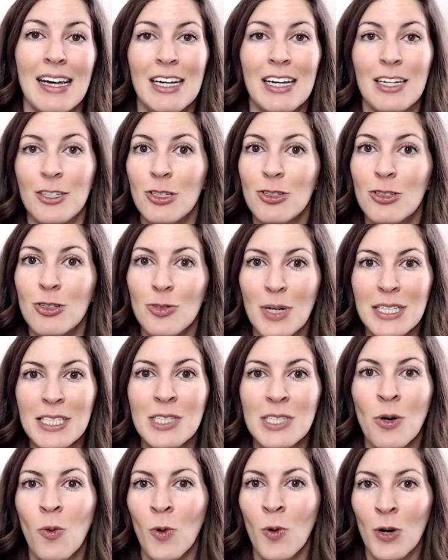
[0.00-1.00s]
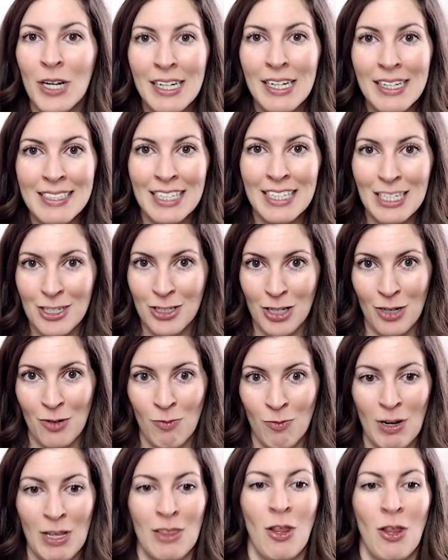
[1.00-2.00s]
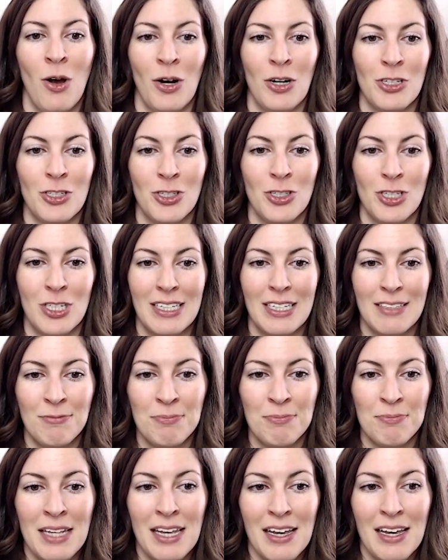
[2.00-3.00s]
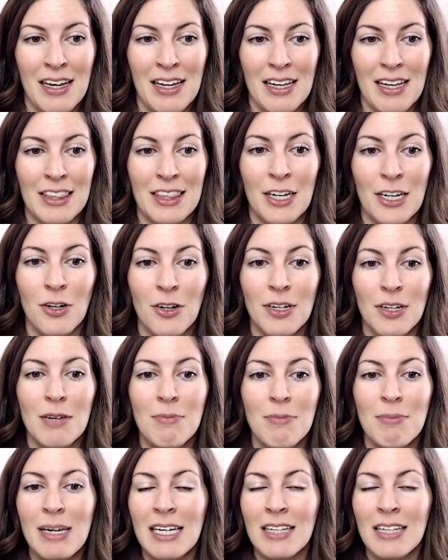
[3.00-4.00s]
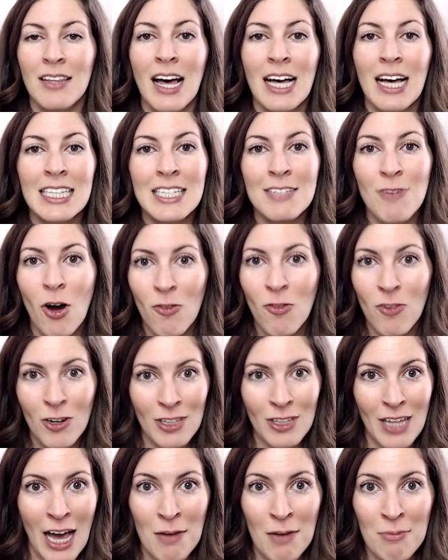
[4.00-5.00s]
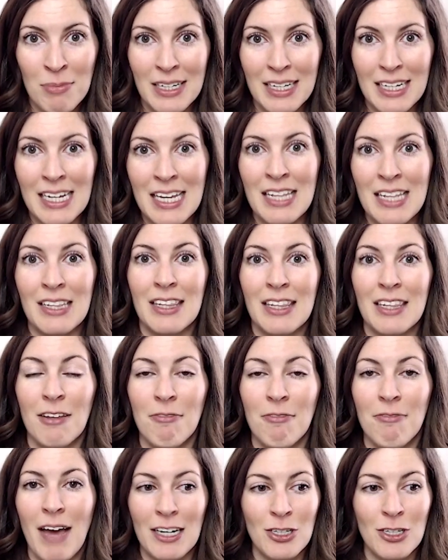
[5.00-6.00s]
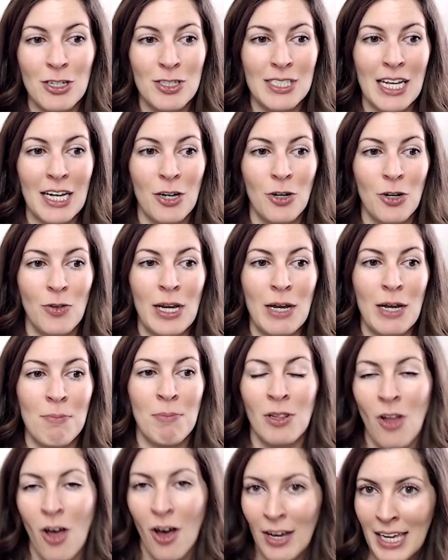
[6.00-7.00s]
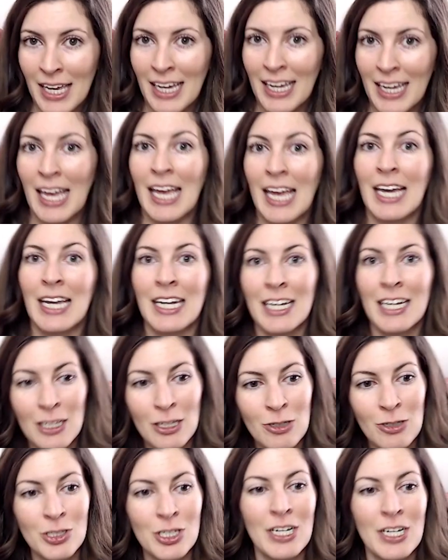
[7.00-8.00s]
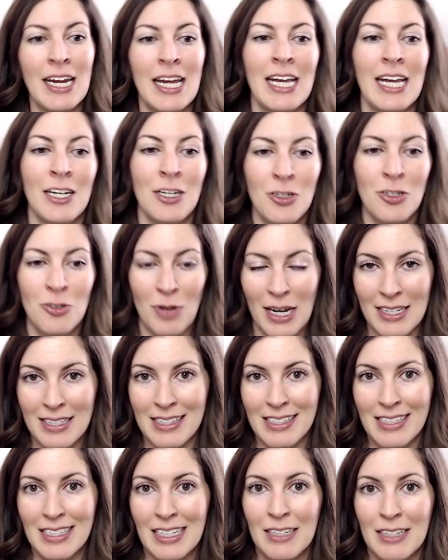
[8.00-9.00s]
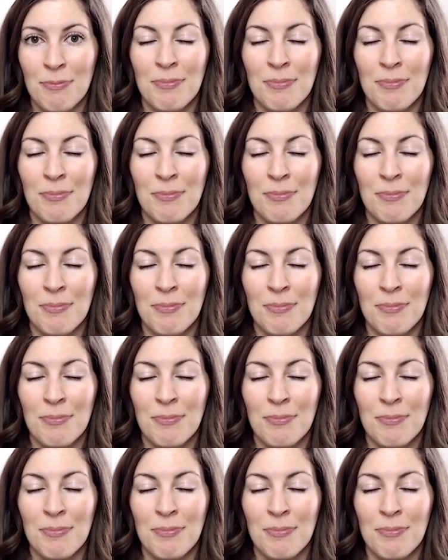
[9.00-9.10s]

Do you trust the organization writ large? there can be lots of overlap in the factors that create belonging and inclusion and trust.